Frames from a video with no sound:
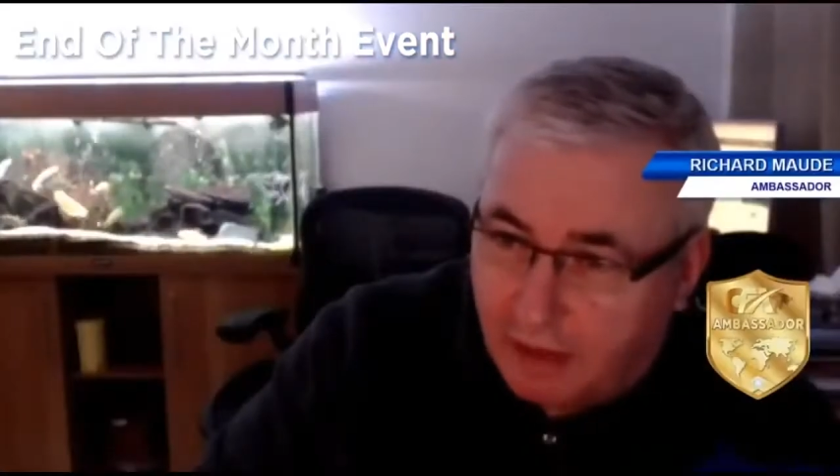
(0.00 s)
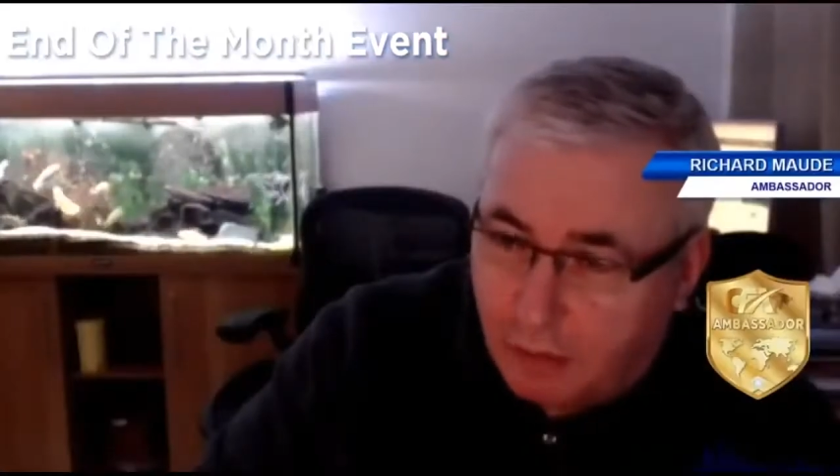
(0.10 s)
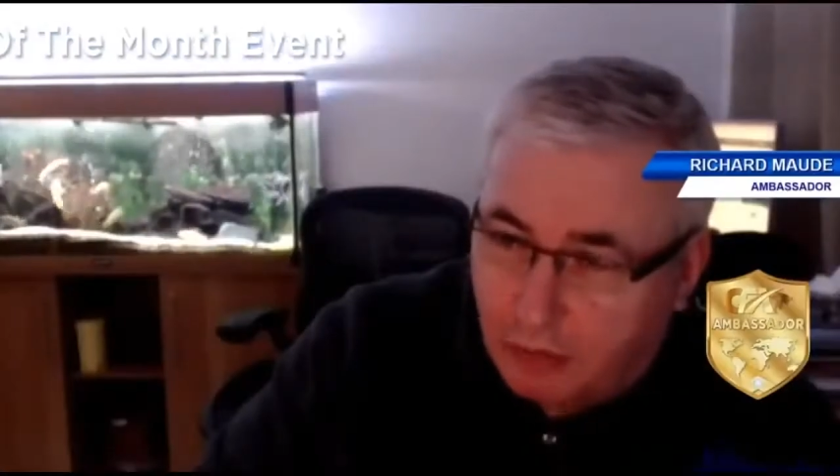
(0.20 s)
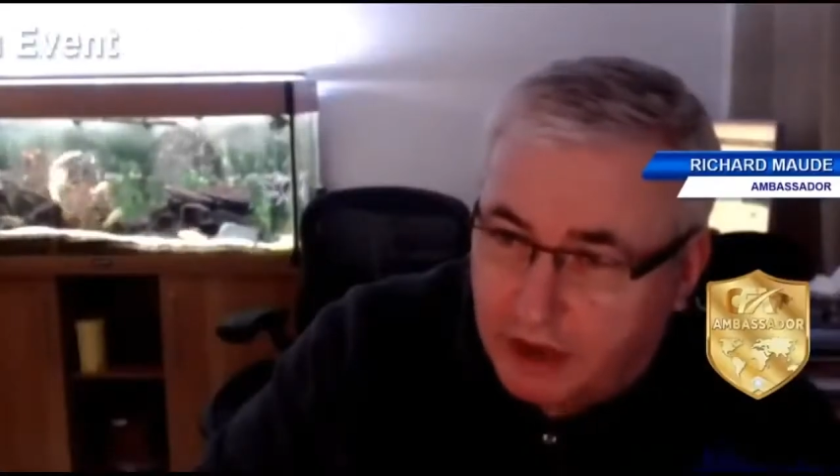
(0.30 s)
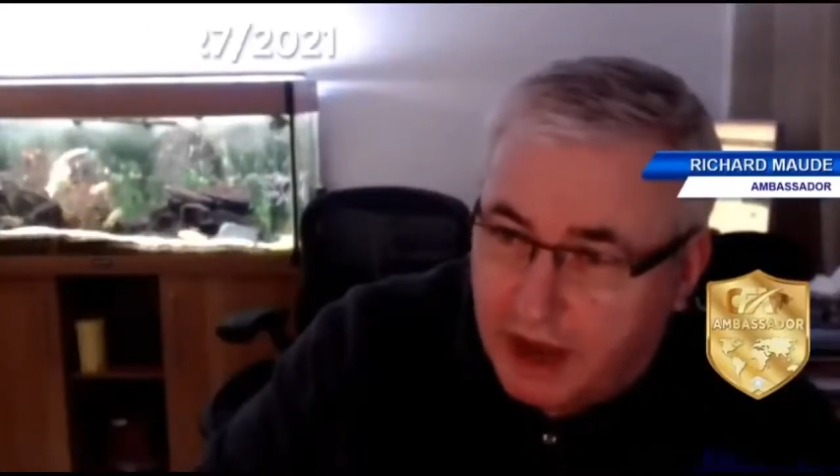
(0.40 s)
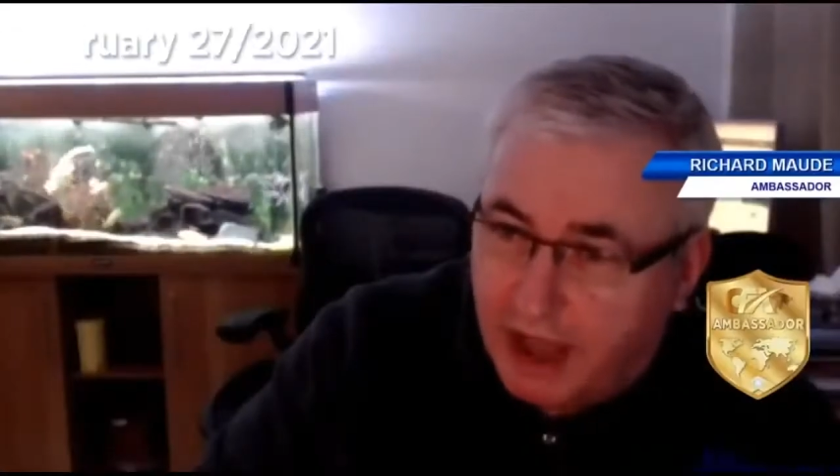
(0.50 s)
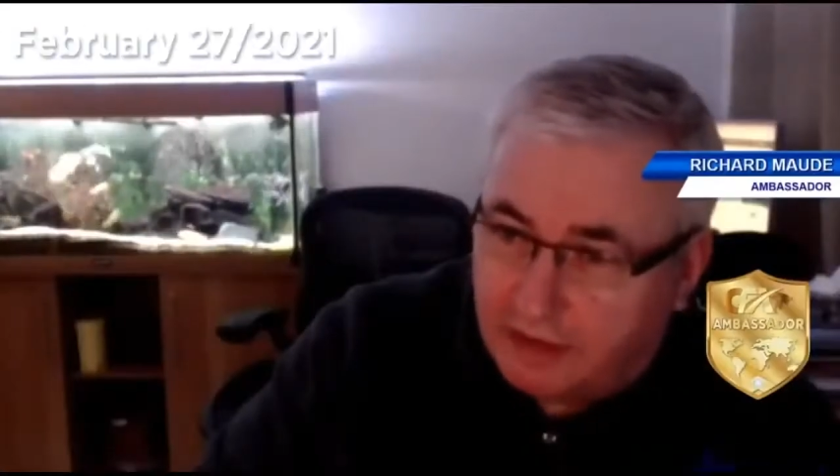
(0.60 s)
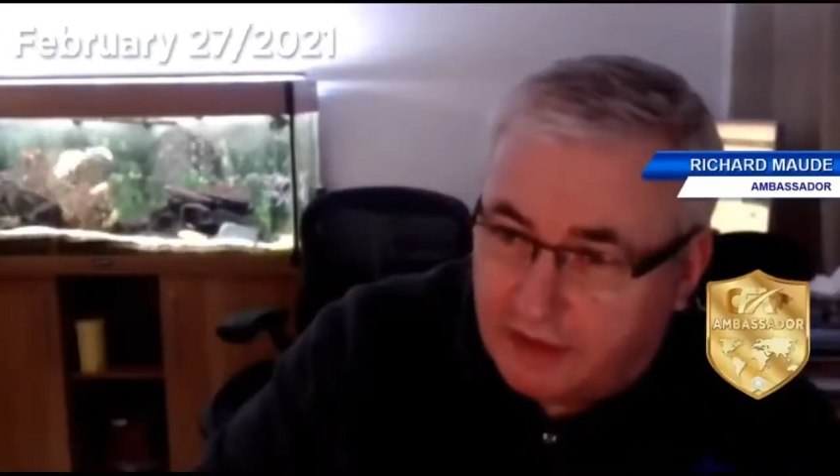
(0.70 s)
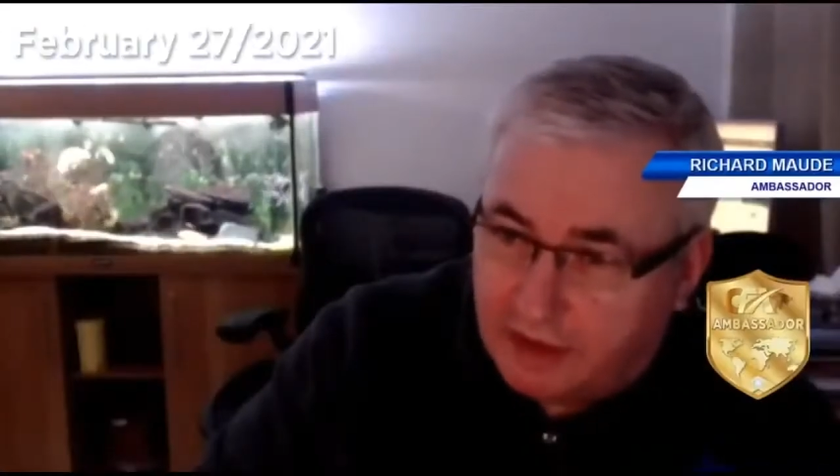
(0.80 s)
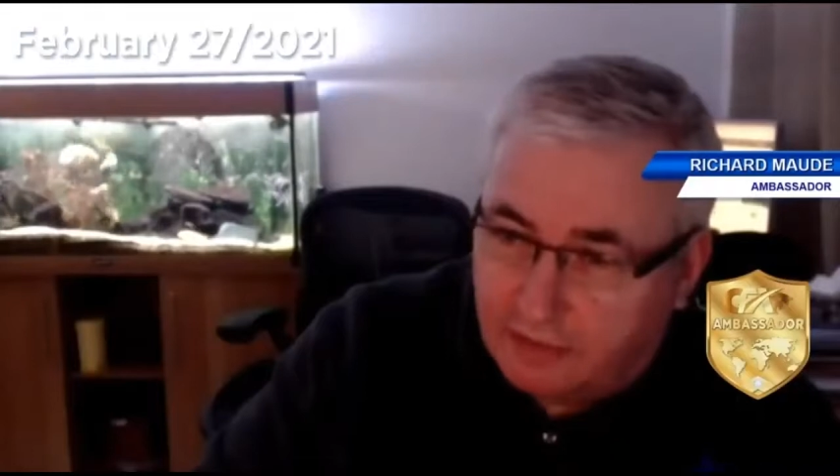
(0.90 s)
all the
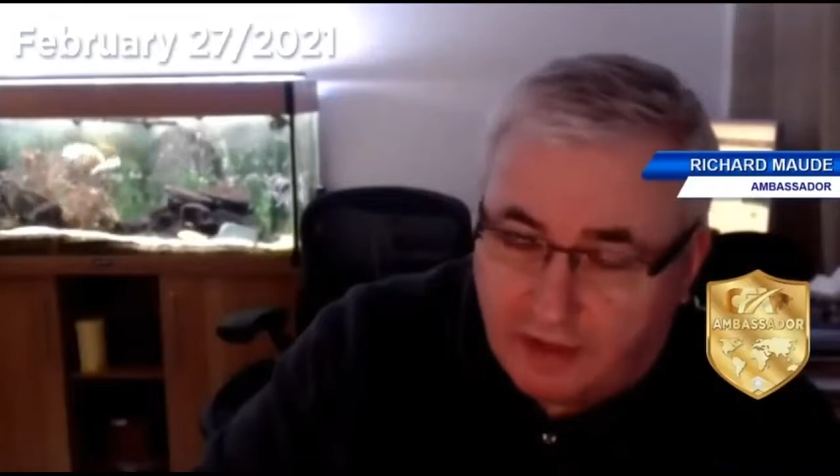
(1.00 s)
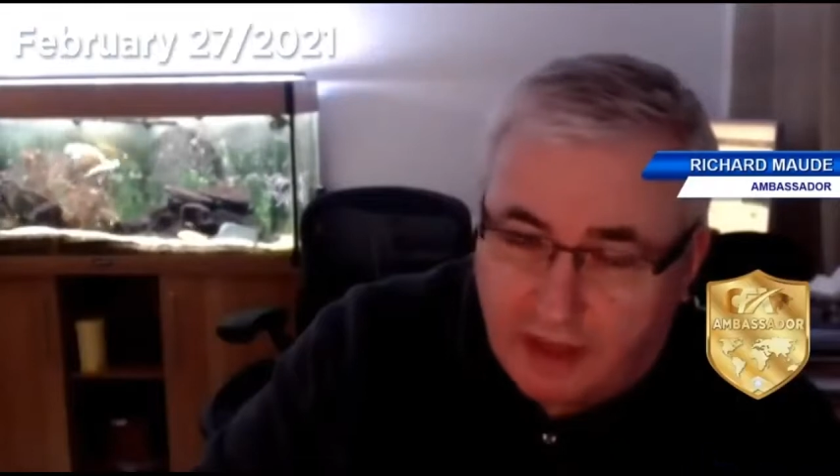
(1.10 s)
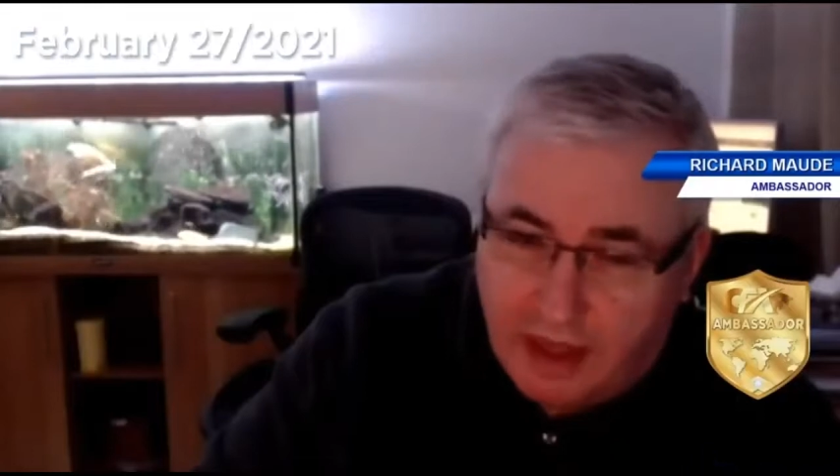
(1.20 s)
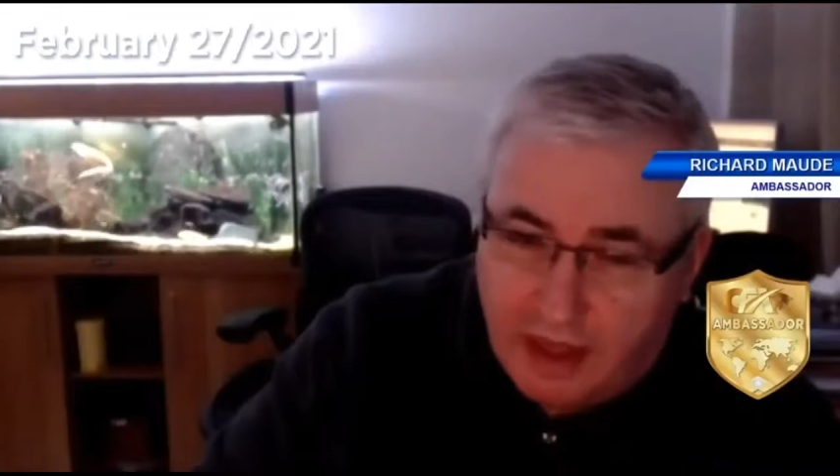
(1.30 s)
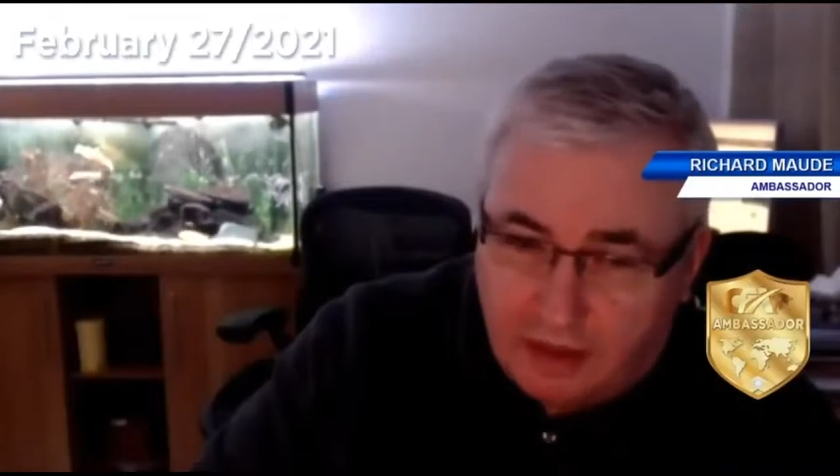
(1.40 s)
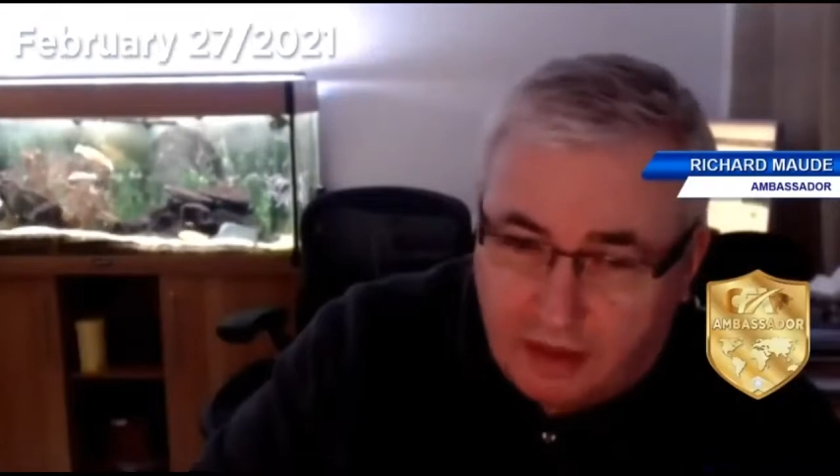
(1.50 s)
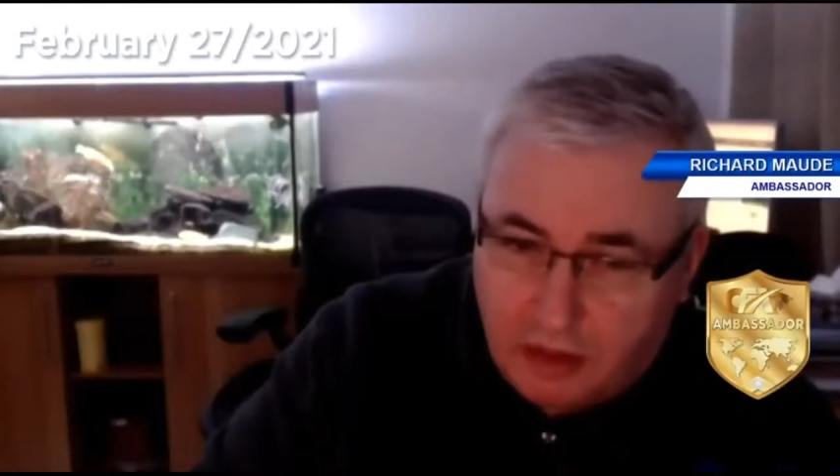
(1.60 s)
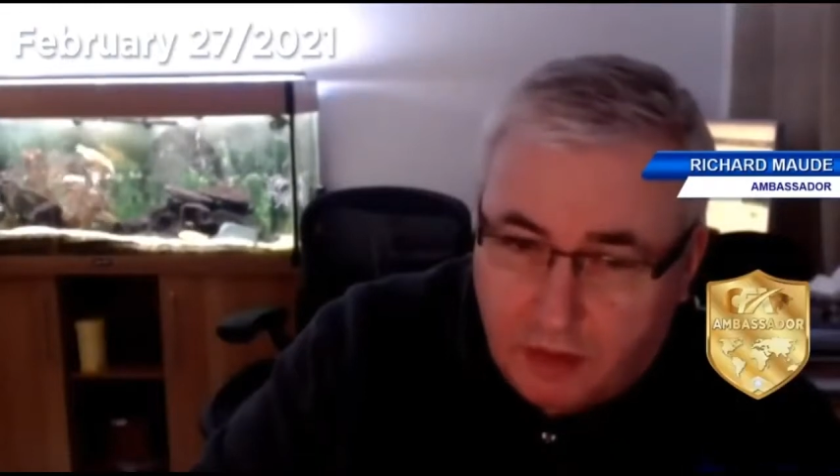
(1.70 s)
negatives that